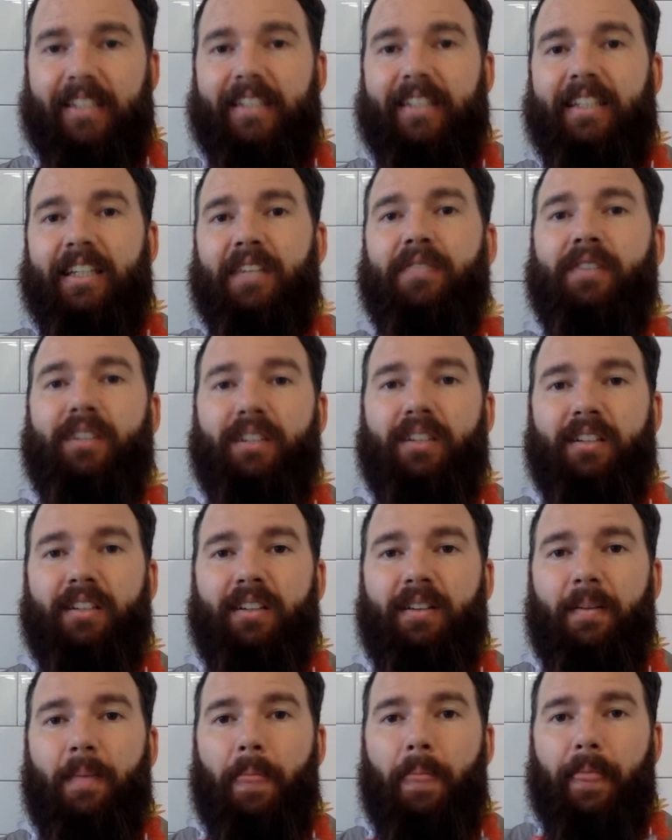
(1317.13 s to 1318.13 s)
Giving,
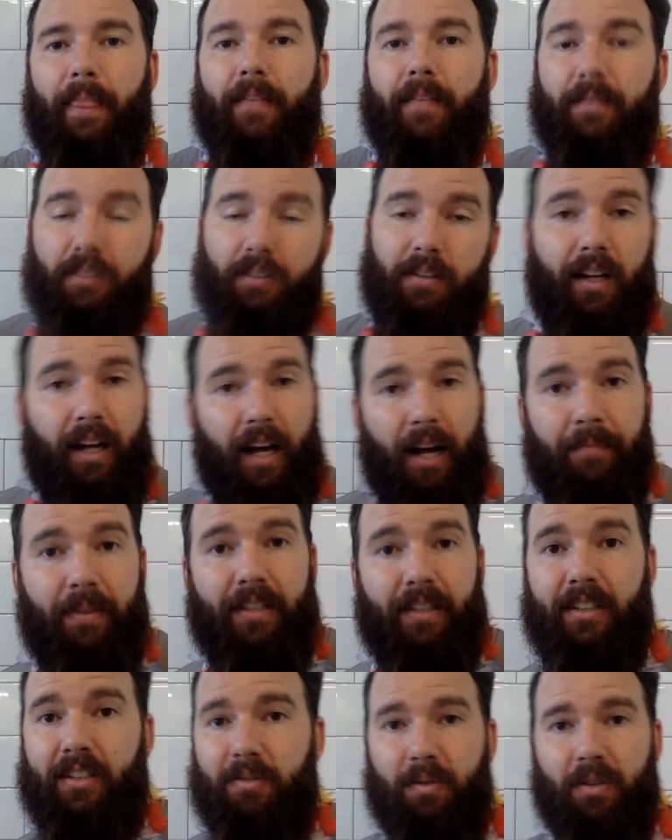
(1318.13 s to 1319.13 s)
I
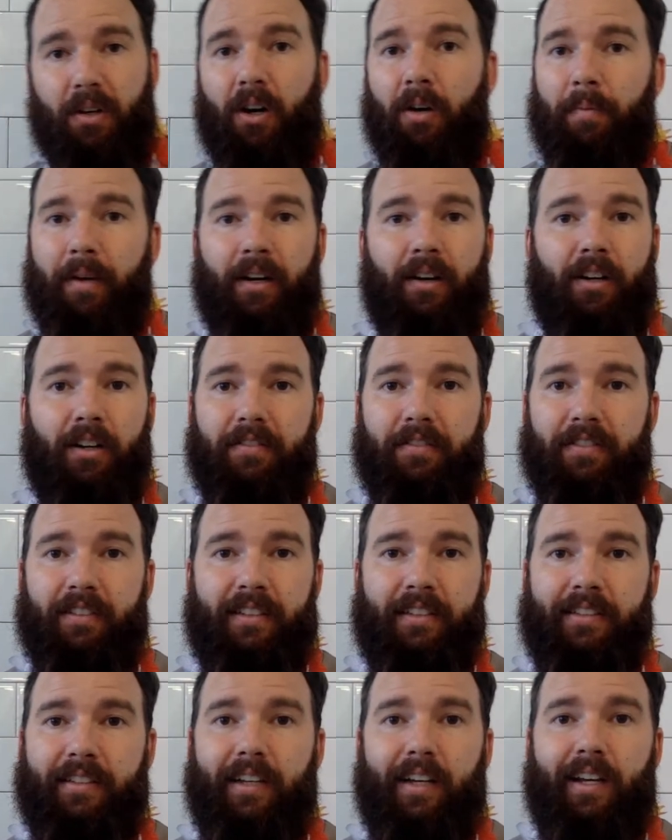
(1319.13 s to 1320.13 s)
mean this with all my heart,
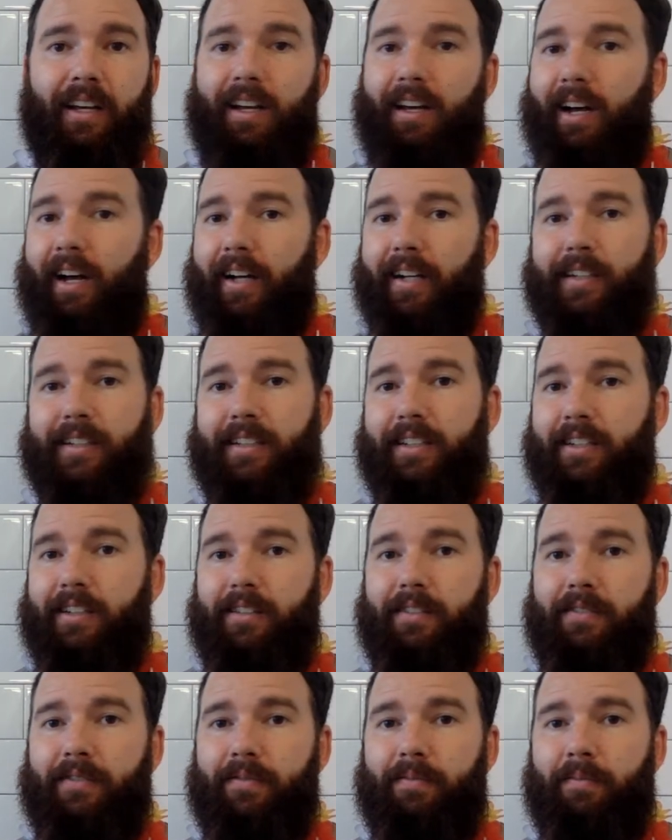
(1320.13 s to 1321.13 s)
friends, I didn't
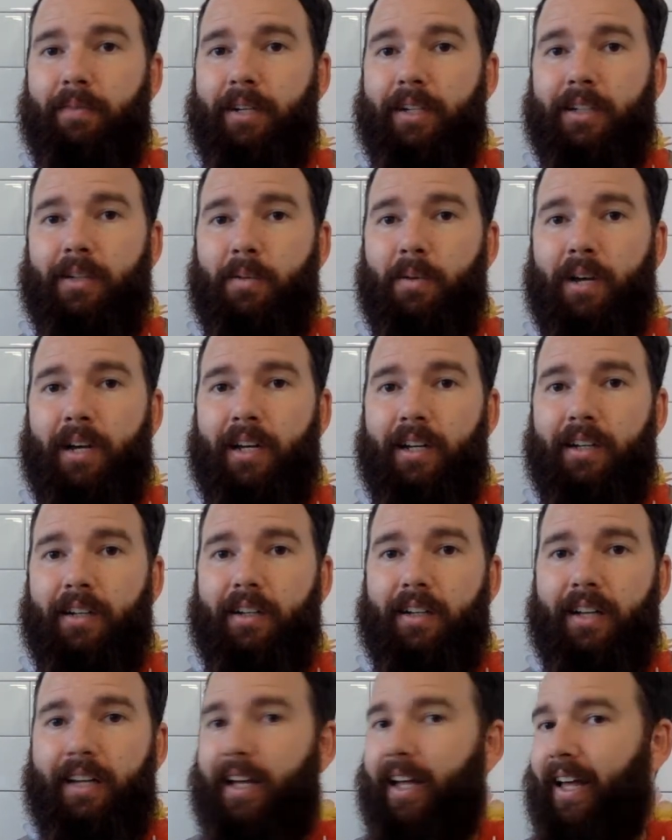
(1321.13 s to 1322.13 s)
give money away
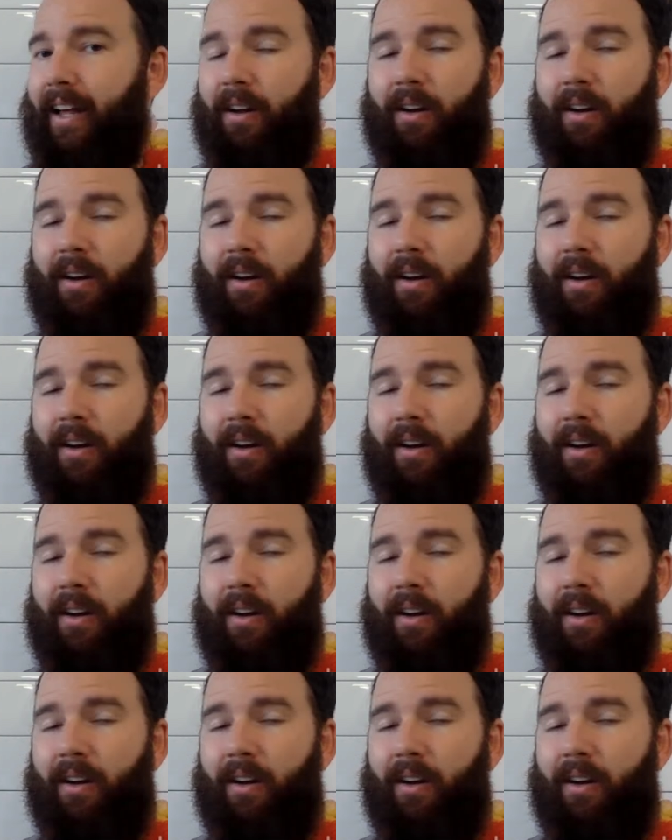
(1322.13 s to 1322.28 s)
at